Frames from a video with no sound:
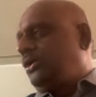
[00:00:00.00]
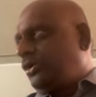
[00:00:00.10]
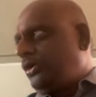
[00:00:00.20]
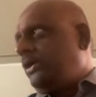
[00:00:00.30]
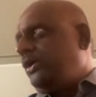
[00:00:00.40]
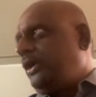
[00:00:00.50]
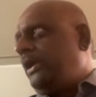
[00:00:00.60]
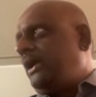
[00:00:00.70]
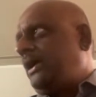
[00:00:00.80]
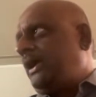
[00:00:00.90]

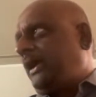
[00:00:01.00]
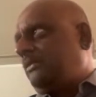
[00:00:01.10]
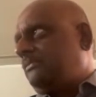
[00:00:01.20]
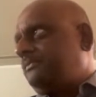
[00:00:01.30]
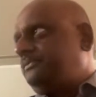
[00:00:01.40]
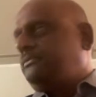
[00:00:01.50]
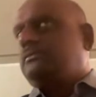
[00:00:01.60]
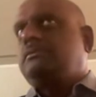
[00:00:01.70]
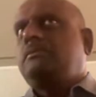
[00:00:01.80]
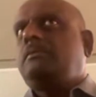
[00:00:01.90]
Uterine artery.
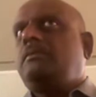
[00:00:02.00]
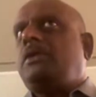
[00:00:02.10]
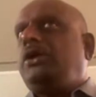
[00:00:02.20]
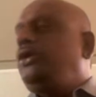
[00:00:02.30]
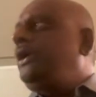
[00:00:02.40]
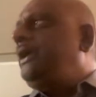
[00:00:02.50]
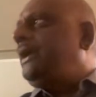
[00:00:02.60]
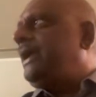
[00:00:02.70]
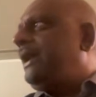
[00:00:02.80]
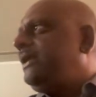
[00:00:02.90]

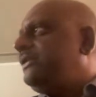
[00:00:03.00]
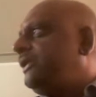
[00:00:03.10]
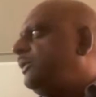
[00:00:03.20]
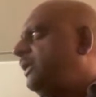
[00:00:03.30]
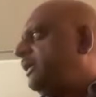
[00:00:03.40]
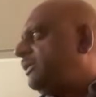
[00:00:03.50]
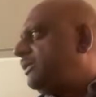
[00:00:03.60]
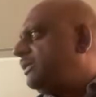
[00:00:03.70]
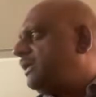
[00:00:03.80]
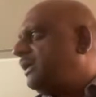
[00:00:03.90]
Ureter carries the urine,
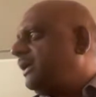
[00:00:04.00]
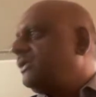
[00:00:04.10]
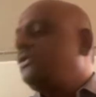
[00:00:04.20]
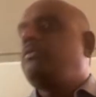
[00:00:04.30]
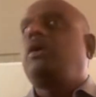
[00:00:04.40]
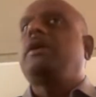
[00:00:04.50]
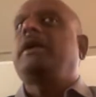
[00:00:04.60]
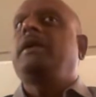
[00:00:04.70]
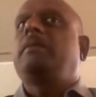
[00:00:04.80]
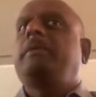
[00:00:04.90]
no? So
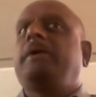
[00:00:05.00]
water under